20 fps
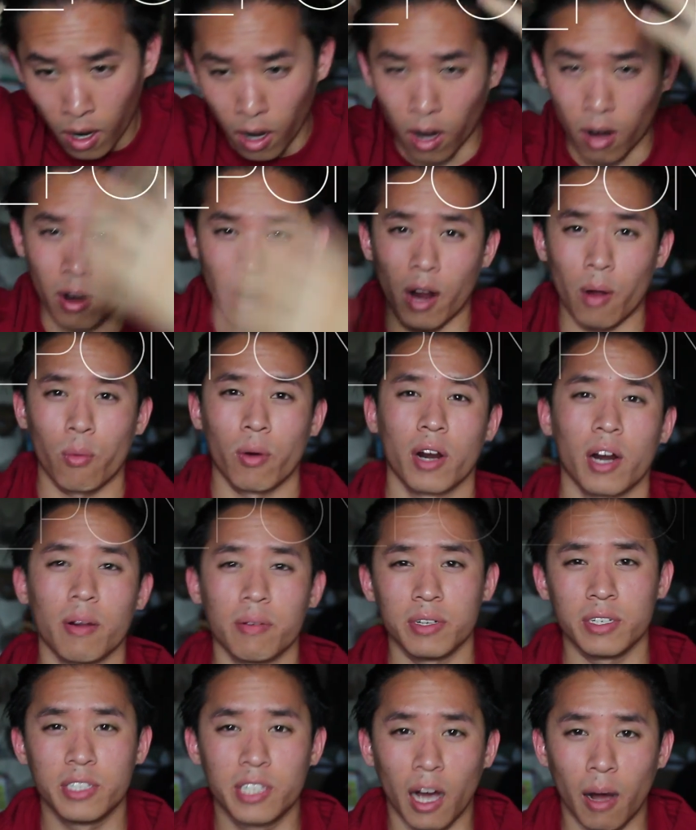Alright, what
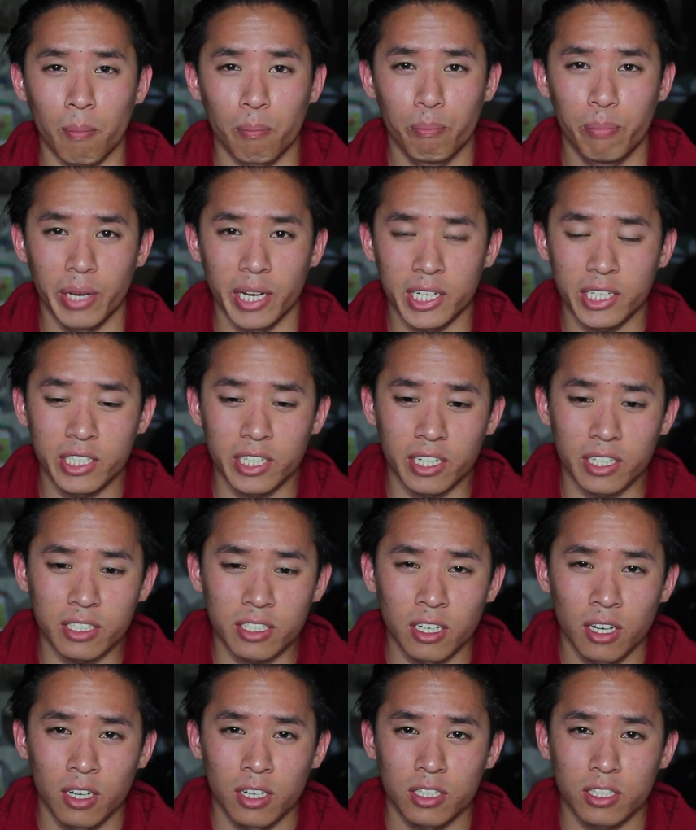up you dumb
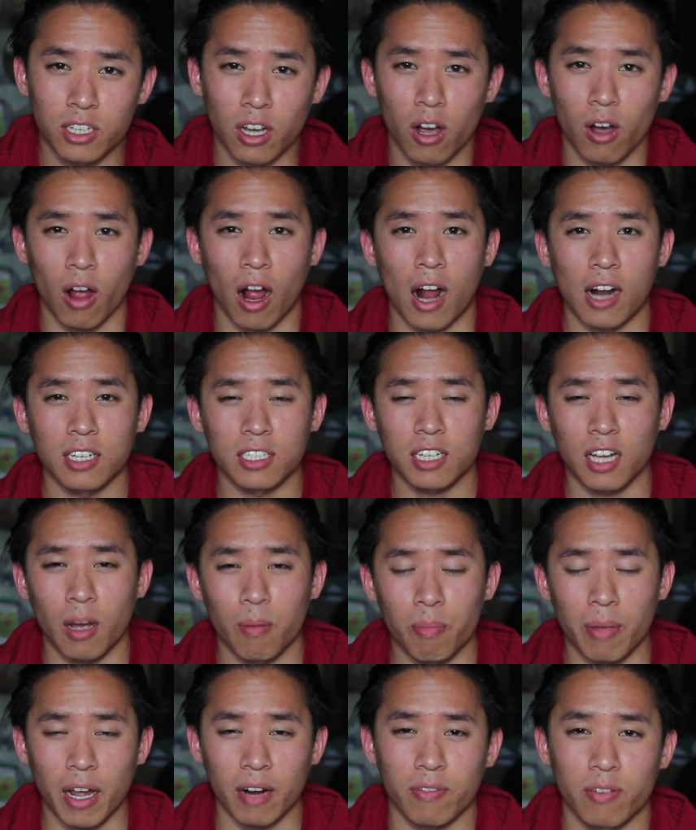bitches? So, I just
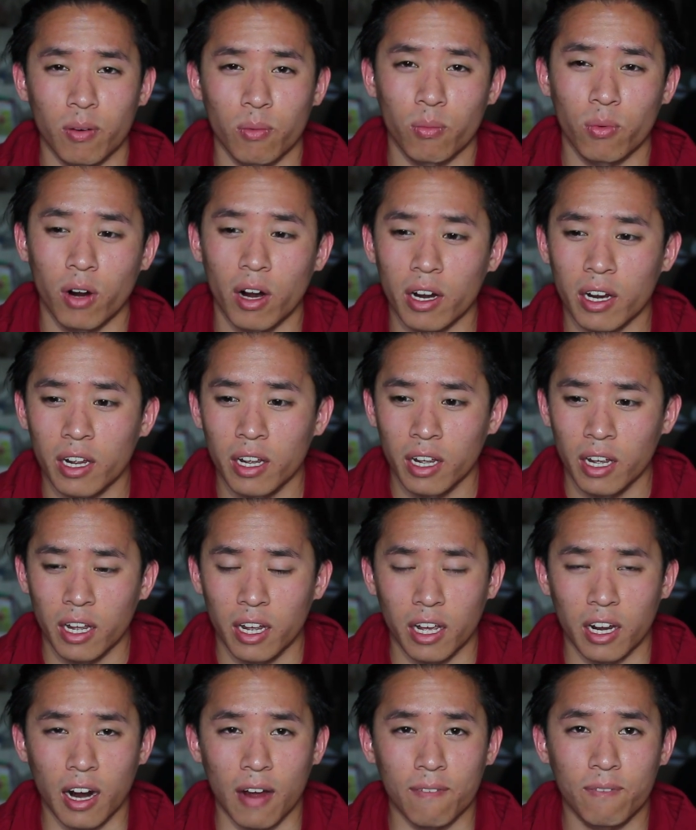got back from work,
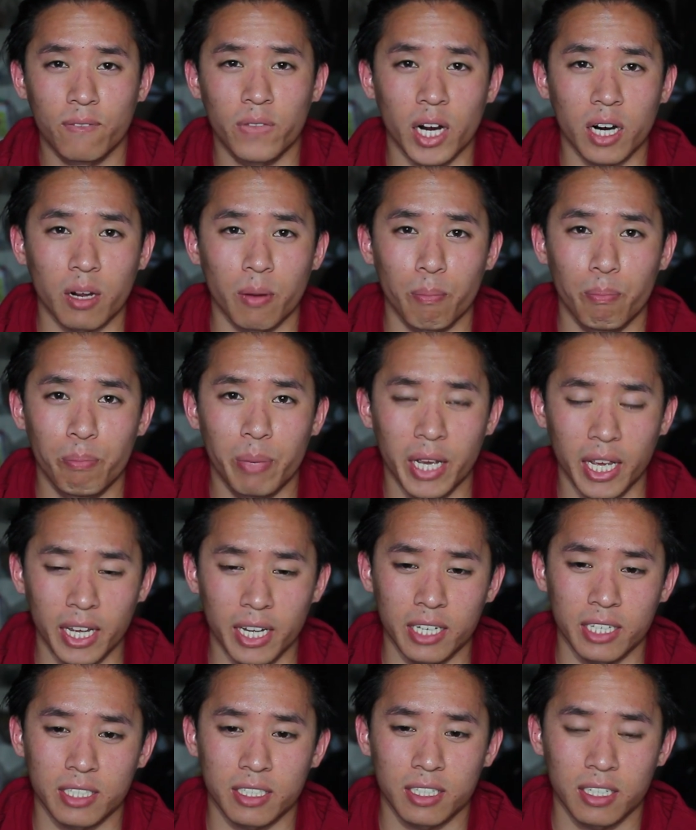and I'm fucking
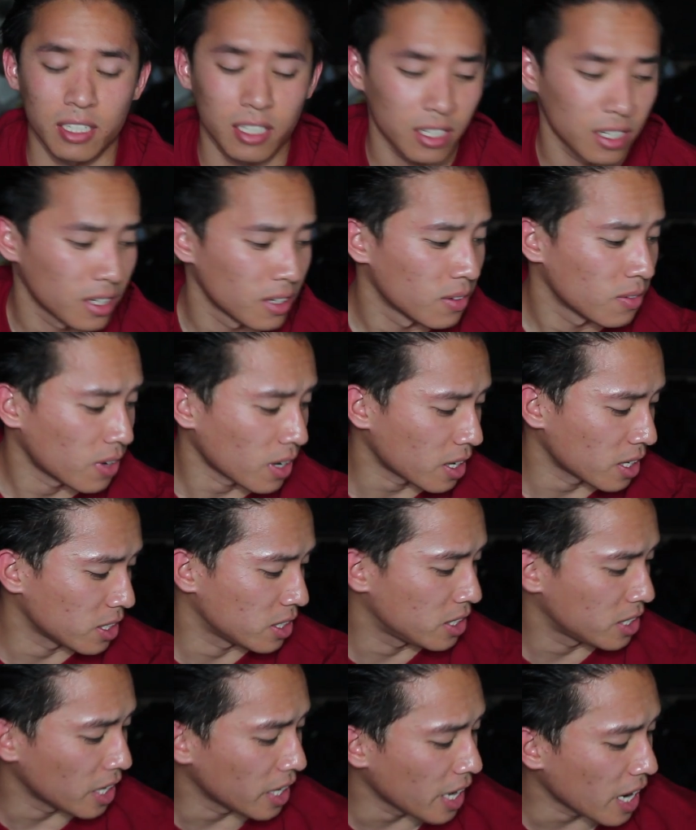pissed. Fucking
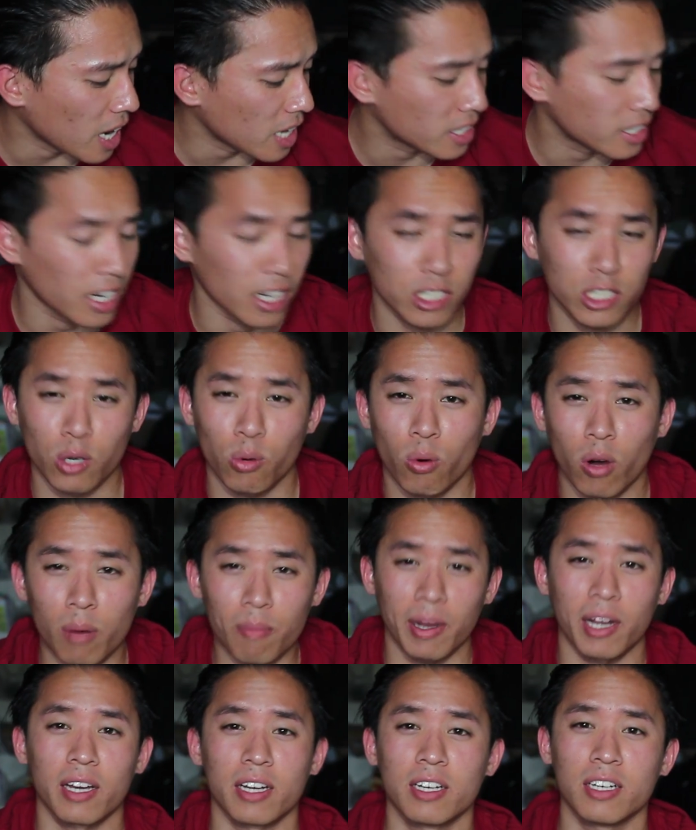shitty ass day. So what
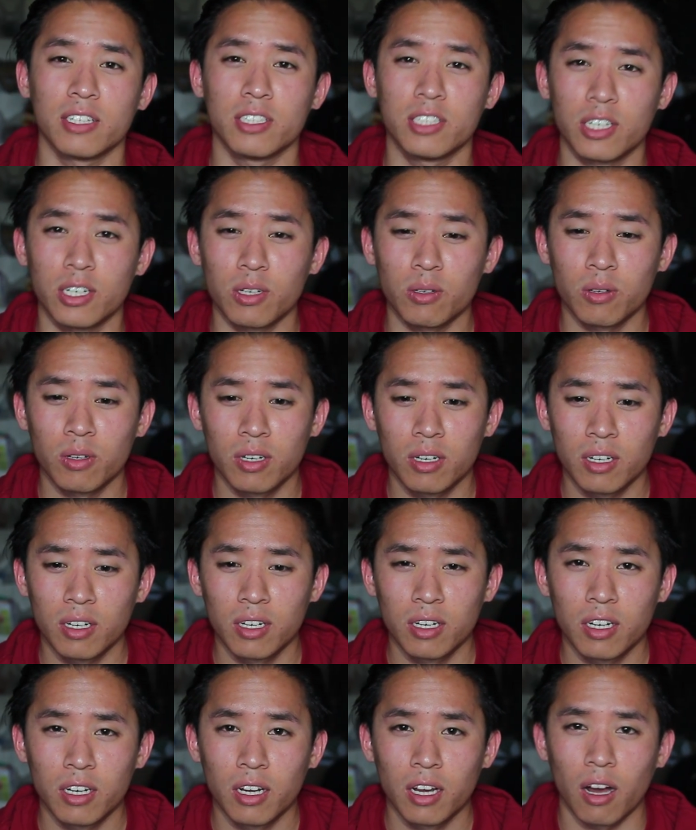am I gonna do?
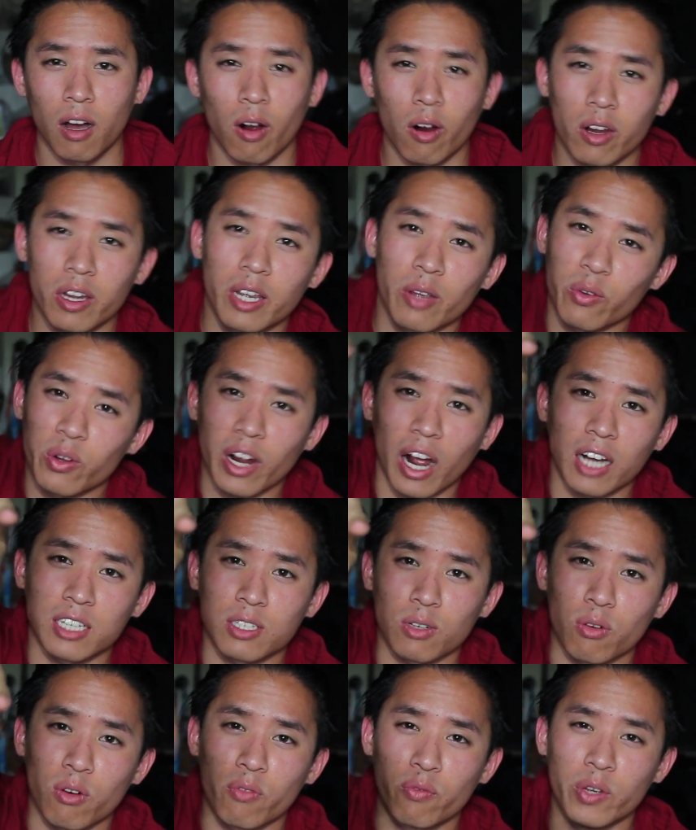I'm gonna give you
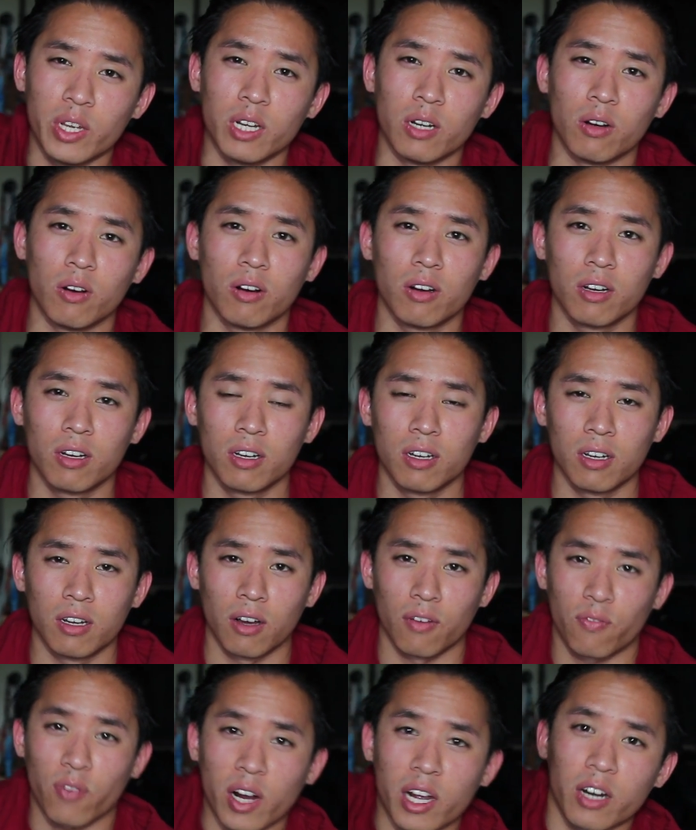guys a review.
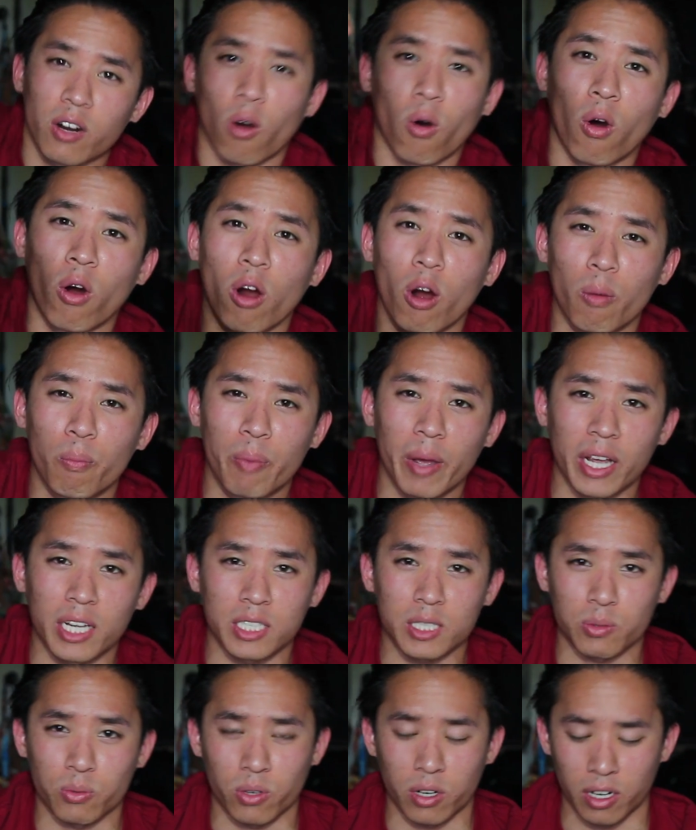A fucking
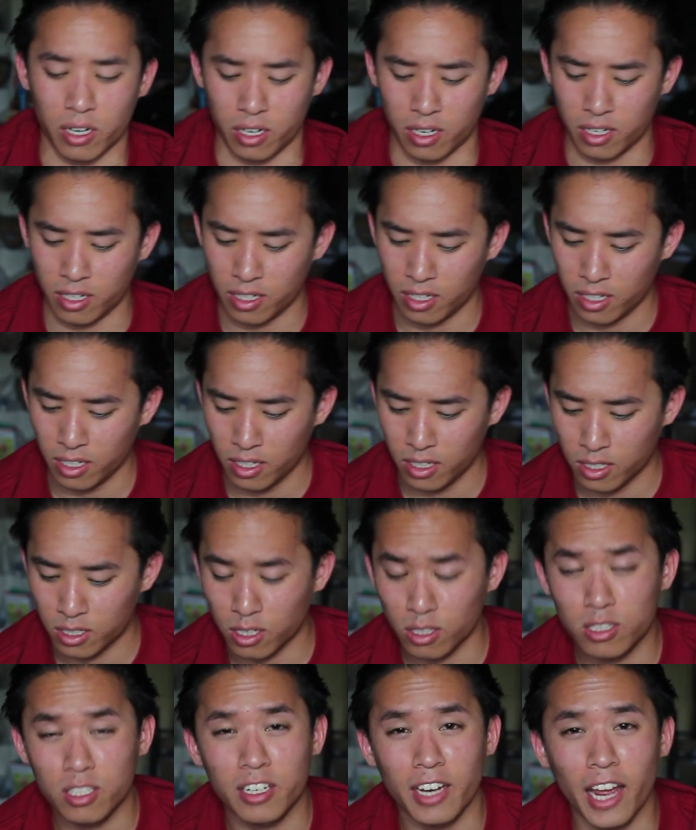oil-based one.
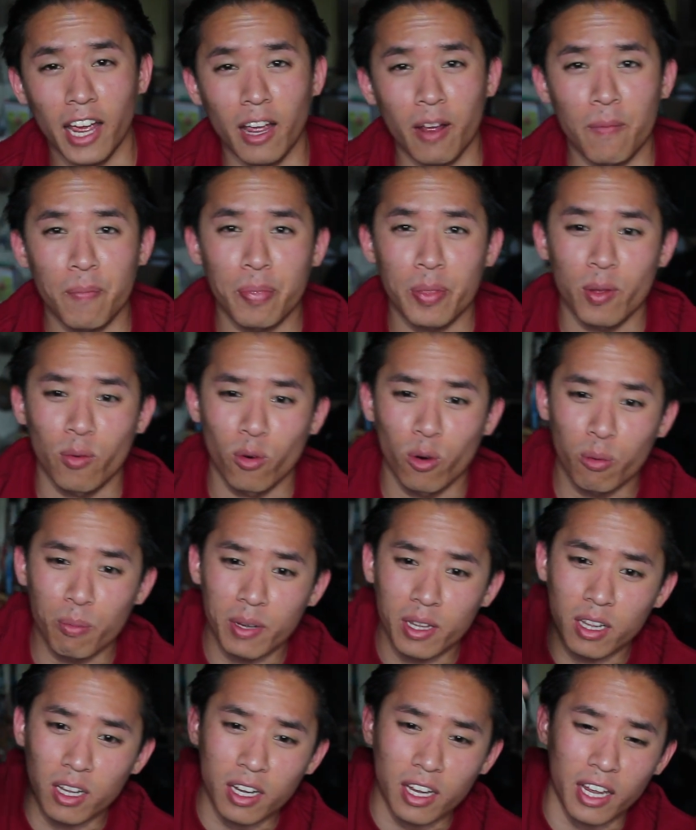So today, we're gonna
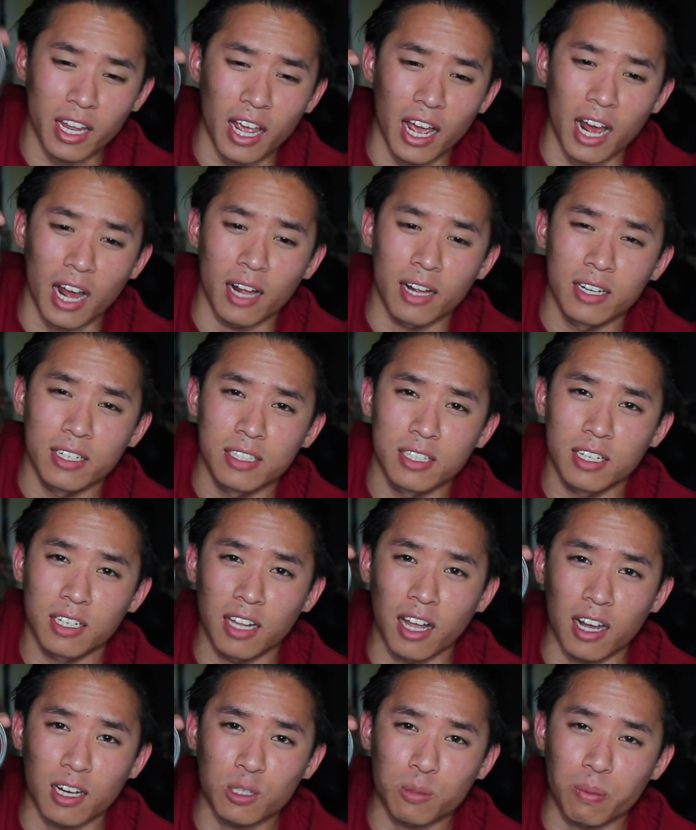be looking at
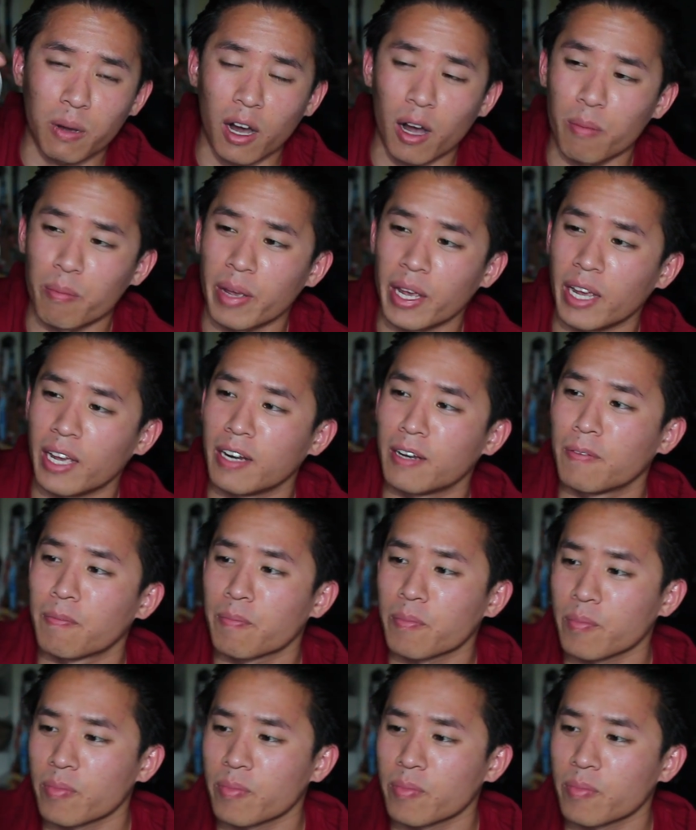Deluxe Pomade.